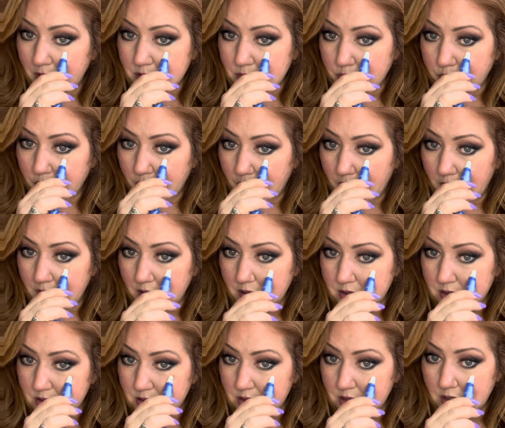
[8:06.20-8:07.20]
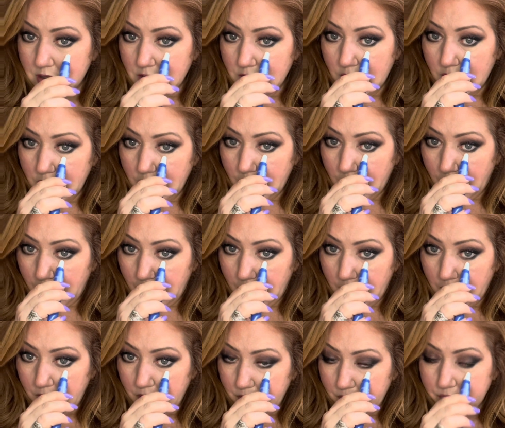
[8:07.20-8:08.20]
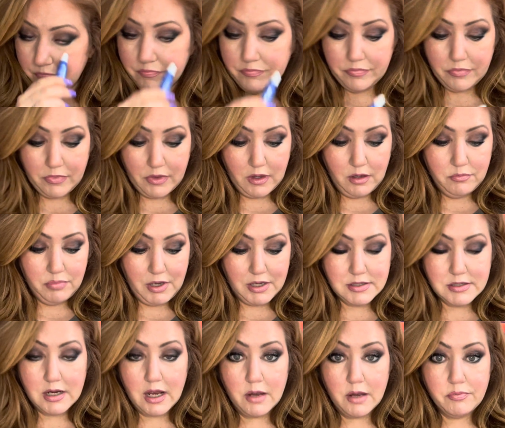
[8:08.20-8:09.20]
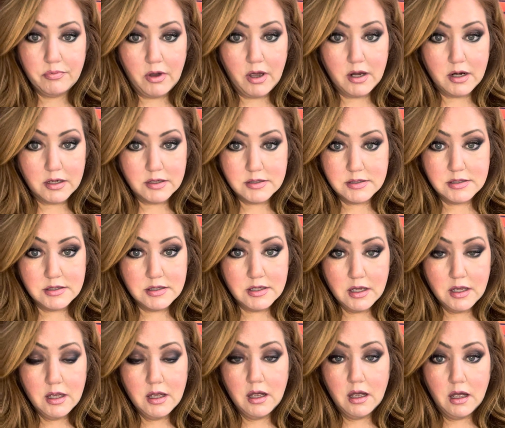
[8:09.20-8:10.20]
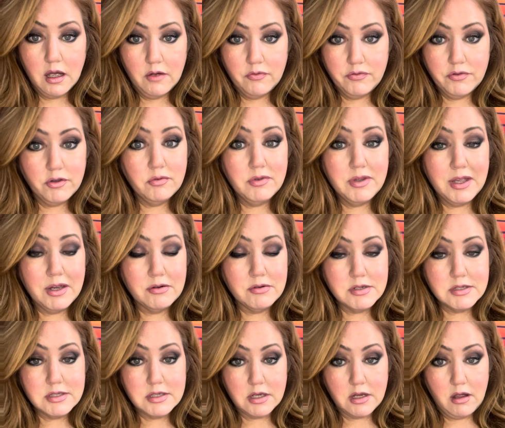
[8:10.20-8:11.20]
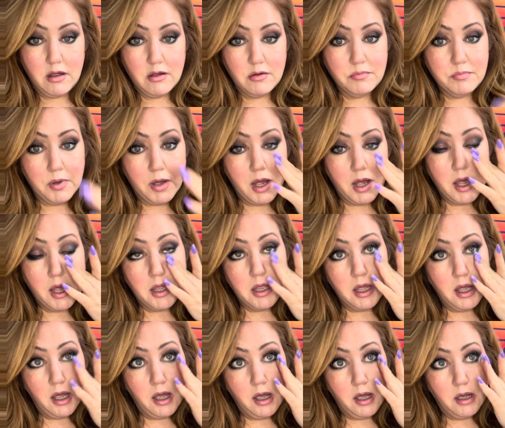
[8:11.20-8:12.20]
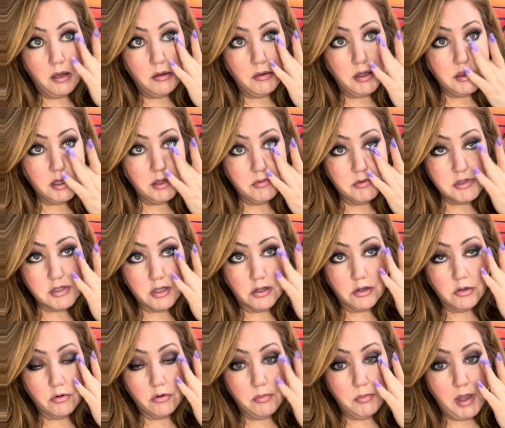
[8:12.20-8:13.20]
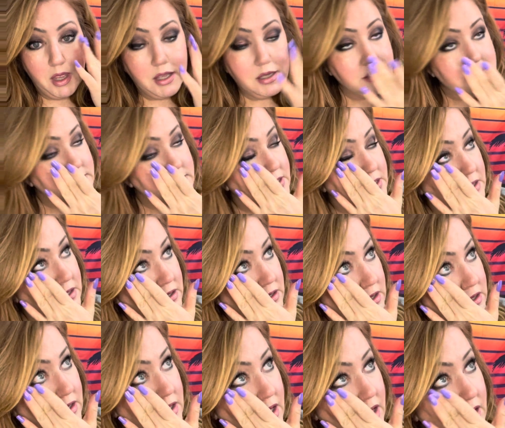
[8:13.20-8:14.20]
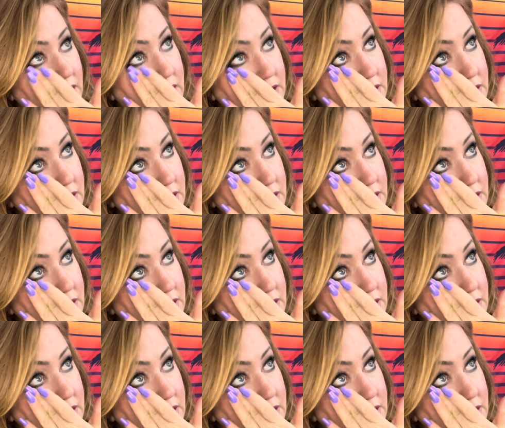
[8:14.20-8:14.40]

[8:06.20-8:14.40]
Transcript: products, best eye products a few years ago by, I think it was Allure magazine. Yeah.